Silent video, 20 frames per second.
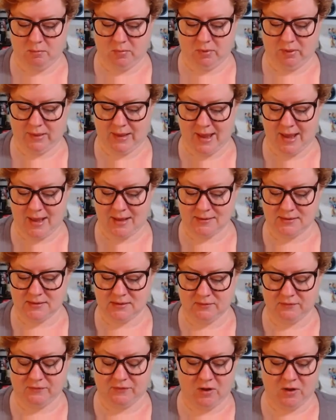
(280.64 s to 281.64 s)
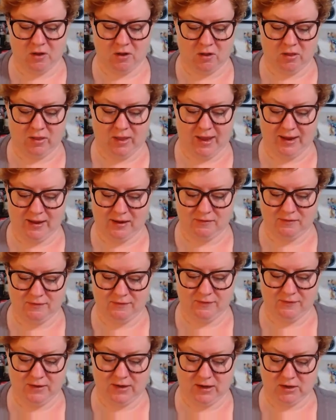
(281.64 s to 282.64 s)
last fall I had
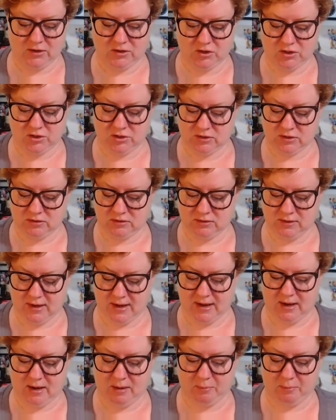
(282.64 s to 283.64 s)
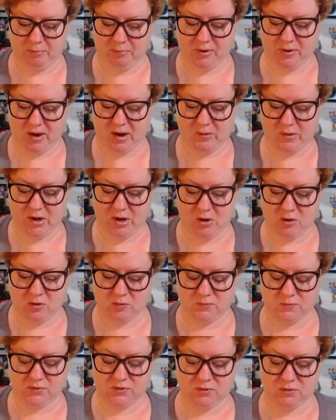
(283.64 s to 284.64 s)
finished a Prairie
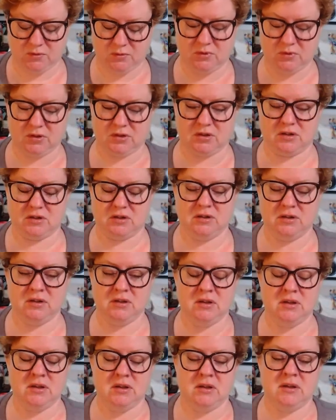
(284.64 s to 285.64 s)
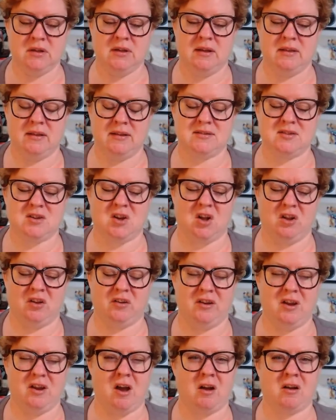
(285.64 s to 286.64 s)
homeschooler, I think it's
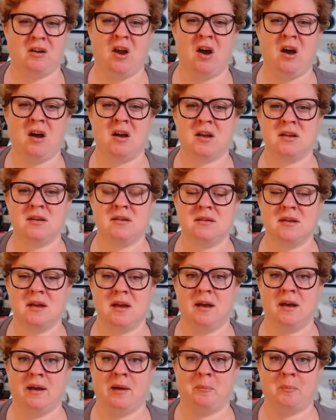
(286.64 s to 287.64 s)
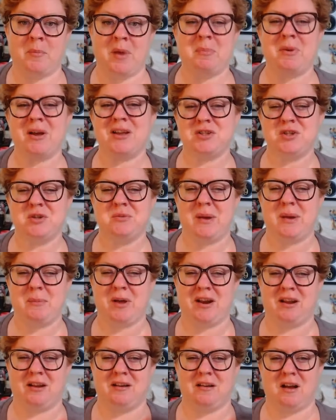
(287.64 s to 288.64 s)
called Knock Knock. I bought two of them. I
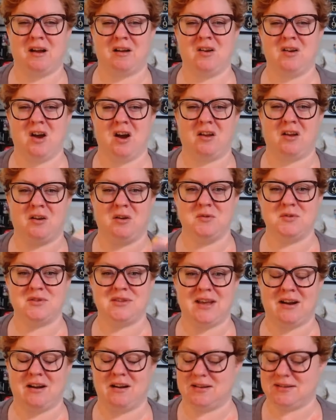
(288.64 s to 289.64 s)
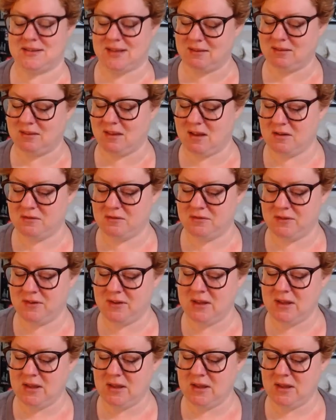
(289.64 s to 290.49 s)
bought a Knock Knock and Who's There because I love